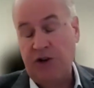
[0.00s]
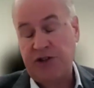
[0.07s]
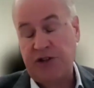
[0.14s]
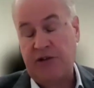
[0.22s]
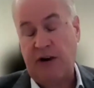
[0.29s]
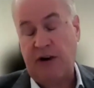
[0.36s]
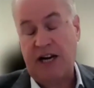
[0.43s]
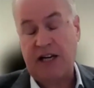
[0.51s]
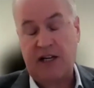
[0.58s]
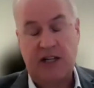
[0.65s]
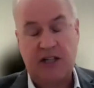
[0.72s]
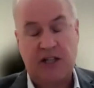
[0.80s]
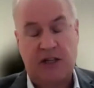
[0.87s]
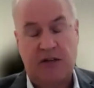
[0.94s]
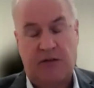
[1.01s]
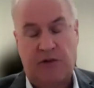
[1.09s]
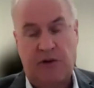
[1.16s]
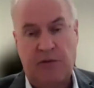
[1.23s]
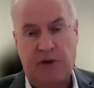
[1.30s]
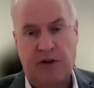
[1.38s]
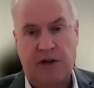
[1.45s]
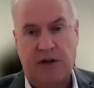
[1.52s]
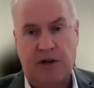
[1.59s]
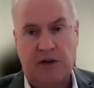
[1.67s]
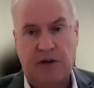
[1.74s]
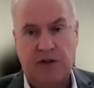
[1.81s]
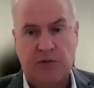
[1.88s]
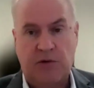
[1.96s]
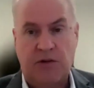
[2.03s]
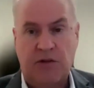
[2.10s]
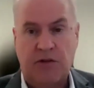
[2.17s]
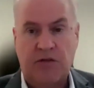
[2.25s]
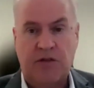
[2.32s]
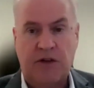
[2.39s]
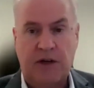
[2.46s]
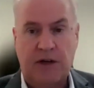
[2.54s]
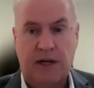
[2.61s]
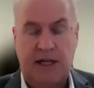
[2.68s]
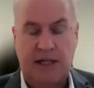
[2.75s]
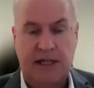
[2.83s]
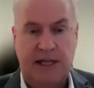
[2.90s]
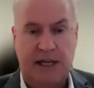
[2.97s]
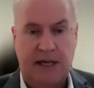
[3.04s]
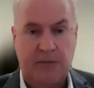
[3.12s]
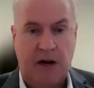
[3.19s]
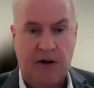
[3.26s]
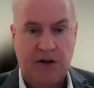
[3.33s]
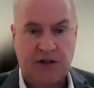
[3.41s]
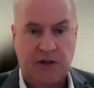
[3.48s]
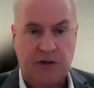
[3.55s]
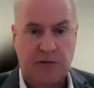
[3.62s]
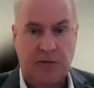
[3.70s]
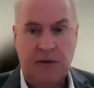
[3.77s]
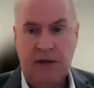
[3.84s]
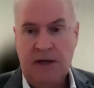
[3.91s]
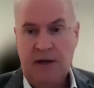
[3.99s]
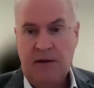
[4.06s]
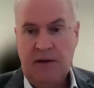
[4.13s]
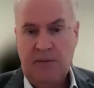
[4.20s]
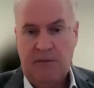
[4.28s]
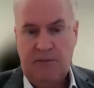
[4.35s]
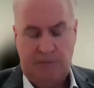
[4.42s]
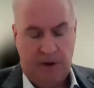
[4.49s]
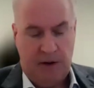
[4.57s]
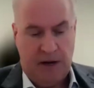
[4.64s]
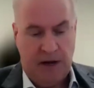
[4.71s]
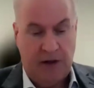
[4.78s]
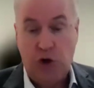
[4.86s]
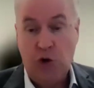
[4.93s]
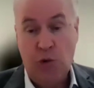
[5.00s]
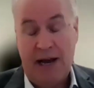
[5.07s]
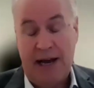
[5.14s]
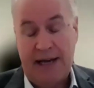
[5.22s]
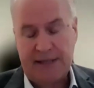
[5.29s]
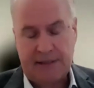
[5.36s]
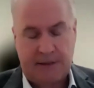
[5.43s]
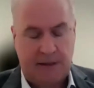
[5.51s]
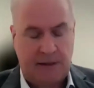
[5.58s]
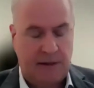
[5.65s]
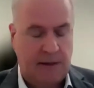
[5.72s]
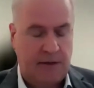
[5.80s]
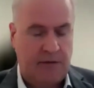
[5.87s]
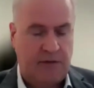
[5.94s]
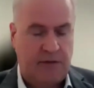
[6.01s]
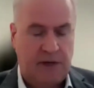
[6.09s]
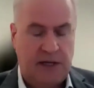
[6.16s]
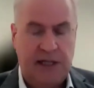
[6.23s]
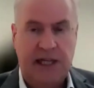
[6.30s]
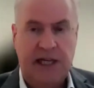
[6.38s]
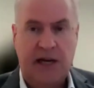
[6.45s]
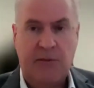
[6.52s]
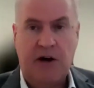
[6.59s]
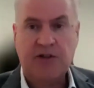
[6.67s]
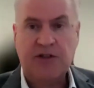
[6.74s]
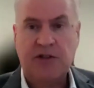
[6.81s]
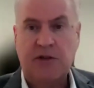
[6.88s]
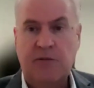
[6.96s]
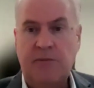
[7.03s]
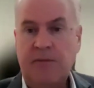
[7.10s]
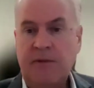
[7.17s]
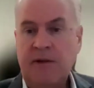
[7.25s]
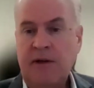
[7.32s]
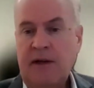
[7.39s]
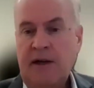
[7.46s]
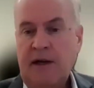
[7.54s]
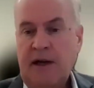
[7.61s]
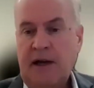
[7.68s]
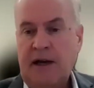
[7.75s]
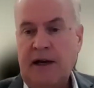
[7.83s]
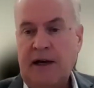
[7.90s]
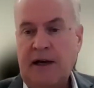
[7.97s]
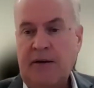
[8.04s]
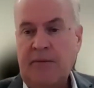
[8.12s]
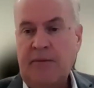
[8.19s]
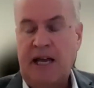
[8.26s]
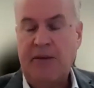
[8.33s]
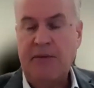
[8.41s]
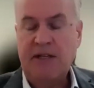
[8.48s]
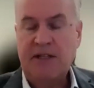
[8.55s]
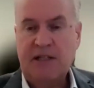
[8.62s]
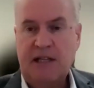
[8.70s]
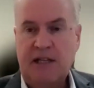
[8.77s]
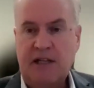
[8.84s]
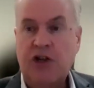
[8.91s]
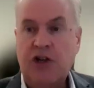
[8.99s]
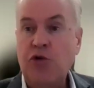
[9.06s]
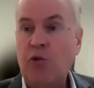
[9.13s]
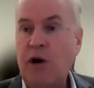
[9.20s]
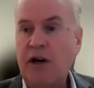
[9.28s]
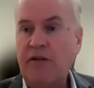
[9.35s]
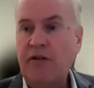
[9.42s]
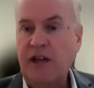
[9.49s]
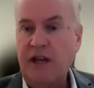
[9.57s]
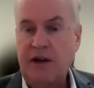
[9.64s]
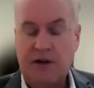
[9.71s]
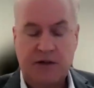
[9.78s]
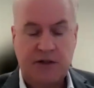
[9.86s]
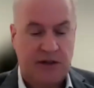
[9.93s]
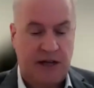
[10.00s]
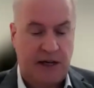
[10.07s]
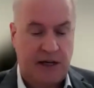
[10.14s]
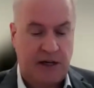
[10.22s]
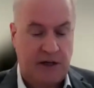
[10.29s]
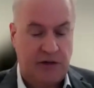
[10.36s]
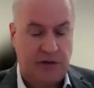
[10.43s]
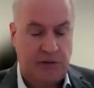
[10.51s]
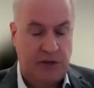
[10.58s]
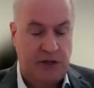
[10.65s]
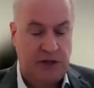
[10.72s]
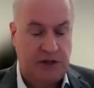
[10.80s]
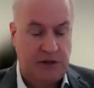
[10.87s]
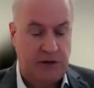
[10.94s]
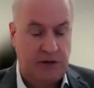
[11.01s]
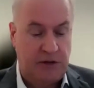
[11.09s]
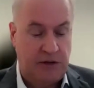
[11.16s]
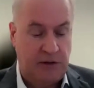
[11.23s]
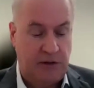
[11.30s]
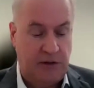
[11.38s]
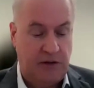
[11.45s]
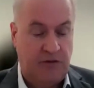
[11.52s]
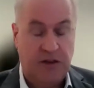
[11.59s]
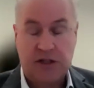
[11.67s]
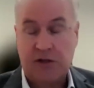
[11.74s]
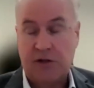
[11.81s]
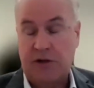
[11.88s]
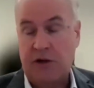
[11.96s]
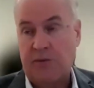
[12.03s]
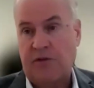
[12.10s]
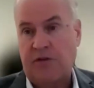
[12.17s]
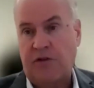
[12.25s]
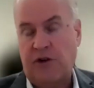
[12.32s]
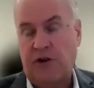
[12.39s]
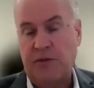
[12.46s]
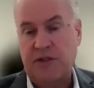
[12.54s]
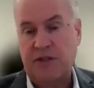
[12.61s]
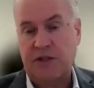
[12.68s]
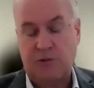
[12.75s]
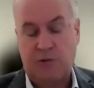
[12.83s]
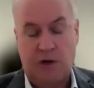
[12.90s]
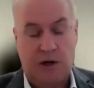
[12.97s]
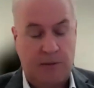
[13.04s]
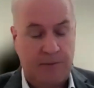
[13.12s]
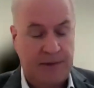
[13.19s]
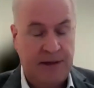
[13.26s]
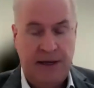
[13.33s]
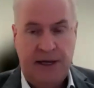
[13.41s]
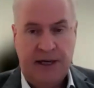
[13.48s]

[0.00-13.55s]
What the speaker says: also had the recognition of $3 million worth of Kinlytic milestone, US Kinlytic milestone payments in Q1 of the year. So that contributed to the fiscal year performance as well.